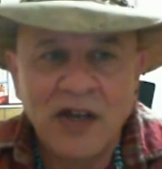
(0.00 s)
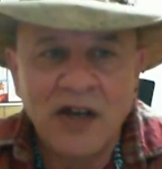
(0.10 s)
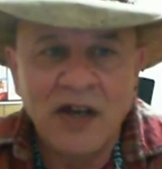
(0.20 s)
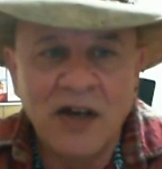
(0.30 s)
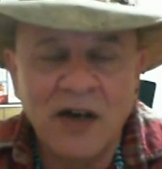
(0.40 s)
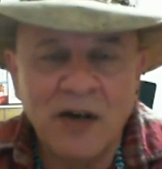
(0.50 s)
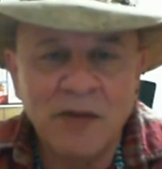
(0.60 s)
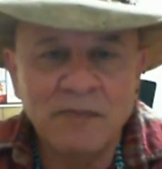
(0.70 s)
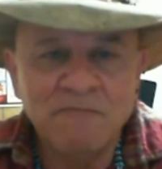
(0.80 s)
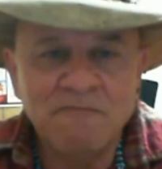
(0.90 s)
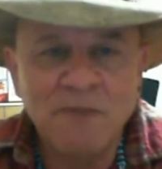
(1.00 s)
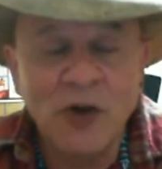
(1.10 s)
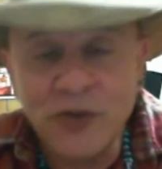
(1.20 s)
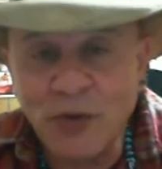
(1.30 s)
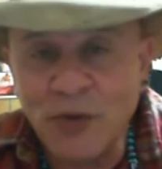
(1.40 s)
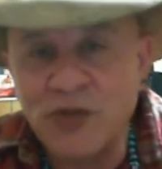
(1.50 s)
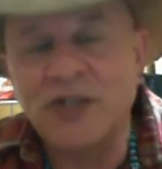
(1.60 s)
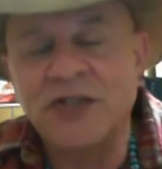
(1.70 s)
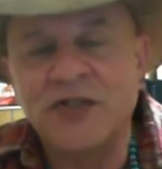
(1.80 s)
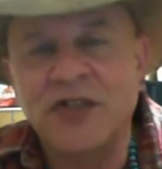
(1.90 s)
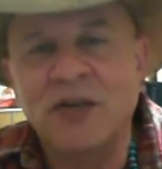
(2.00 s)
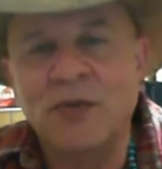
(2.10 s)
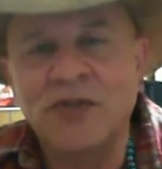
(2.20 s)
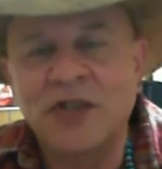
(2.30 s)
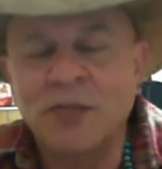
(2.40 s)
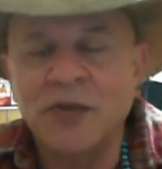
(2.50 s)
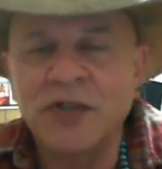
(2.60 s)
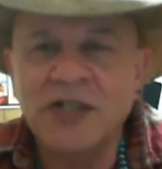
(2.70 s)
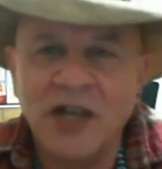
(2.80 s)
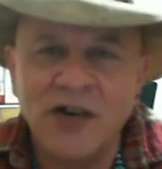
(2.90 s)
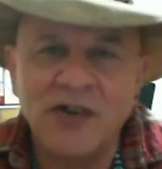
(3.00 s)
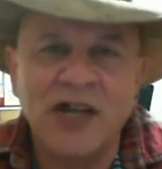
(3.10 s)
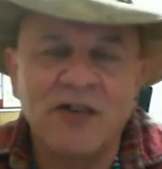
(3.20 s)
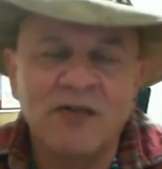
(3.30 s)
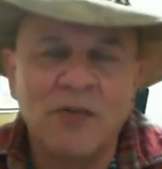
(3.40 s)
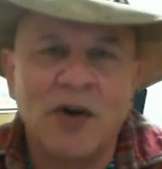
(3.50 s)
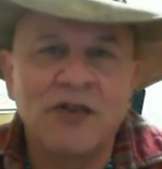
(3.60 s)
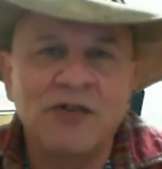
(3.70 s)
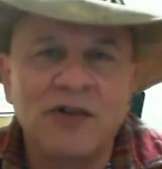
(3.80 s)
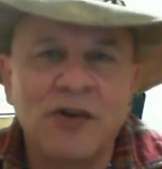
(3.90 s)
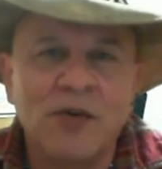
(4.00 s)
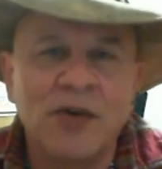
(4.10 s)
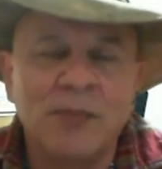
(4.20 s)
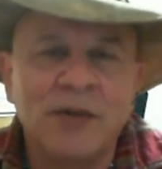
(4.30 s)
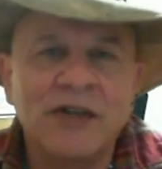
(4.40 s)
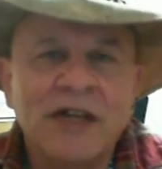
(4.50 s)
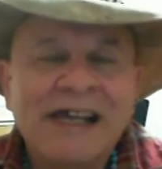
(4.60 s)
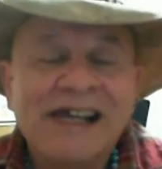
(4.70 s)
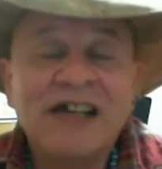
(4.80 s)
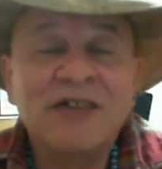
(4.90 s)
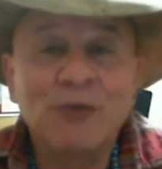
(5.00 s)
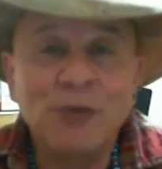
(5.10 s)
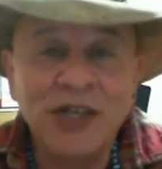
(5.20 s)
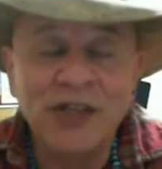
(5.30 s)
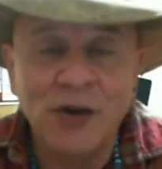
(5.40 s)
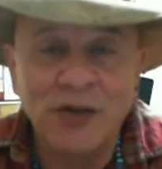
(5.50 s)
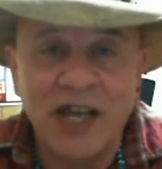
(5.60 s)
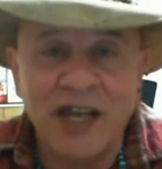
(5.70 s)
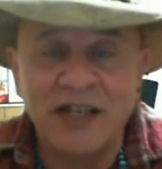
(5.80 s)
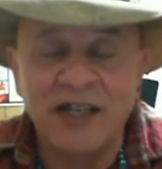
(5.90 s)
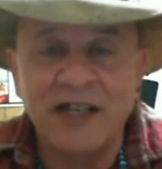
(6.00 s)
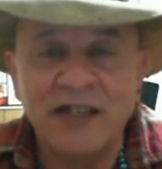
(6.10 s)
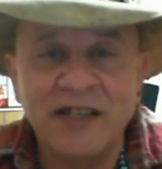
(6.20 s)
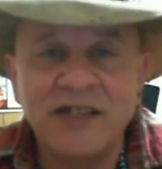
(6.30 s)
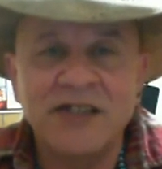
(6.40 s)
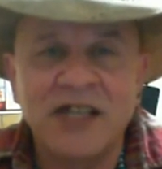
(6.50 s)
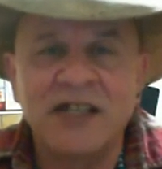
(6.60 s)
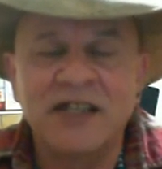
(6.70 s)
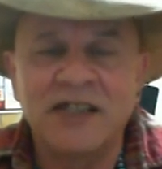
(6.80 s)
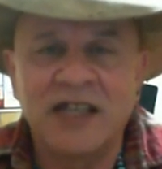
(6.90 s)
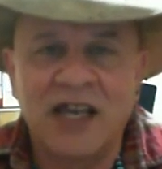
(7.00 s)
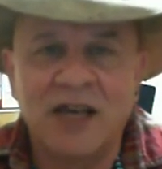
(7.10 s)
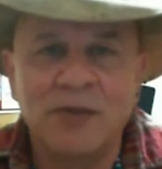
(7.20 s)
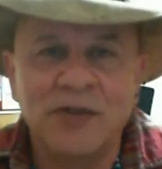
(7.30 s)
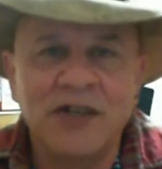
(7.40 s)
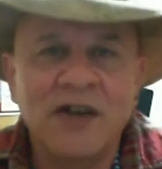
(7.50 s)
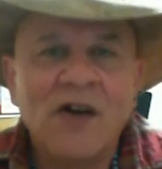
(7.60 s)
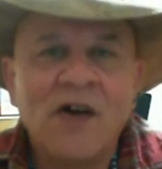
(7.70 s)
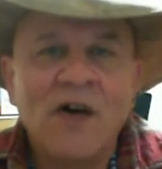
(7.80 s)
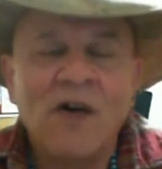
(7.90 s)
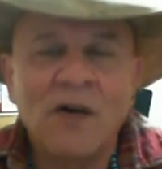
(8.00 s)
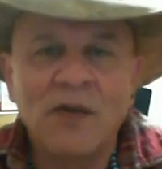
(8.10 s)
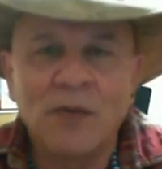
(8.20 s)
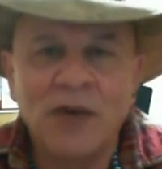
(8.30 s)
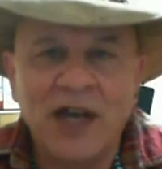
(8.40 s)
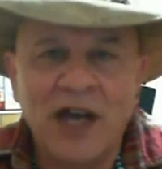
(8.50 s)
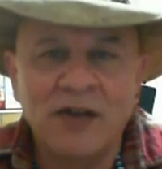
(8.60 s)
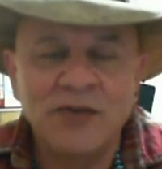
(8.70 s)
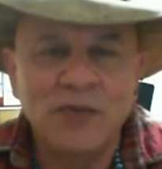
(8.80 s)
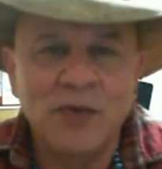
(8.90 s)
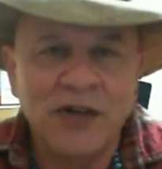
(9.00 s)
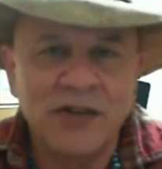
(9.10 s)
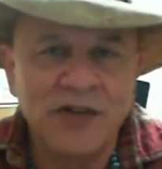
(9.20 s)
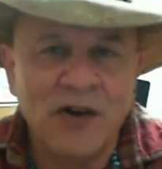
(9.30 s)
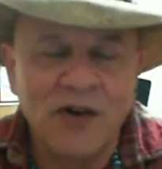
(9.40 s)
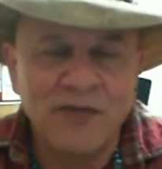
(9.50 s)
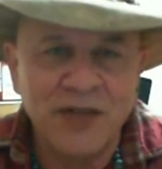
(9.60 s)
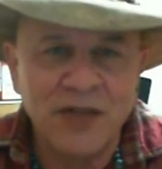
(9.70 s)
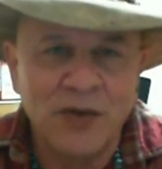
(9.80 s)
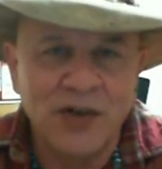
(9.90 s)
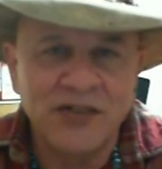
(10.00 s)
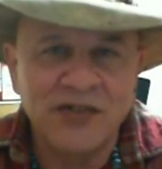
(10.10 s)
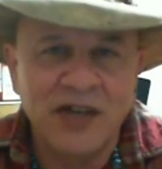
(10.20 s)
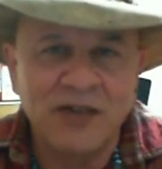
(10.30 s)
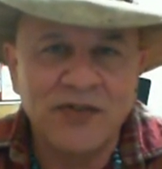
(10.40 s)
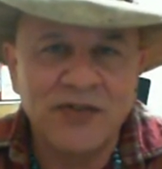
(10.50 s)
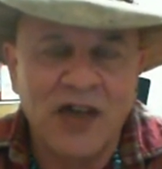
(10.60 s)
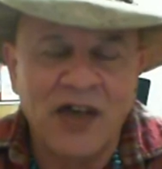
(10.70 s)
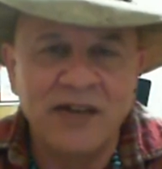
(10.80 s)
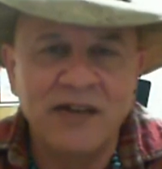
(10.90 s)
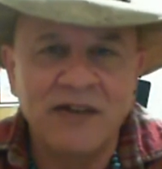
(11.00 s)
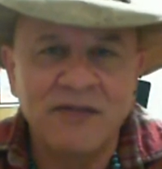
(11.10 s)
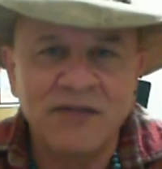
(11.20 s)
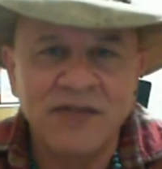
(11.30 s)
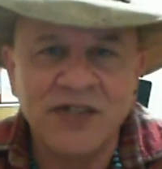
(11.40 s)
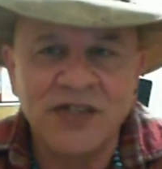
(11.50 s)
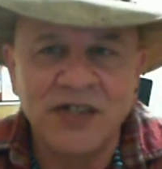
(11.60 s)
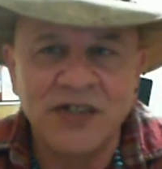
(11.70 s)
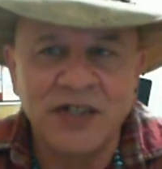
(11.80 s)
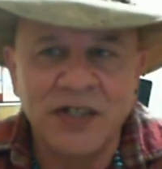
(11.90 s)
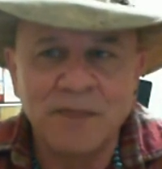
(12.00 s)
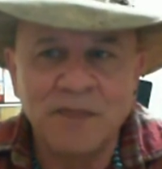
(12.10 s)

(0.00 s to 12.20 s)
Um, also, what you didn't see was a complete teardown of the monitoring equipment and relocating it and extending the cabling all the way out to where the RV was outside of the facility.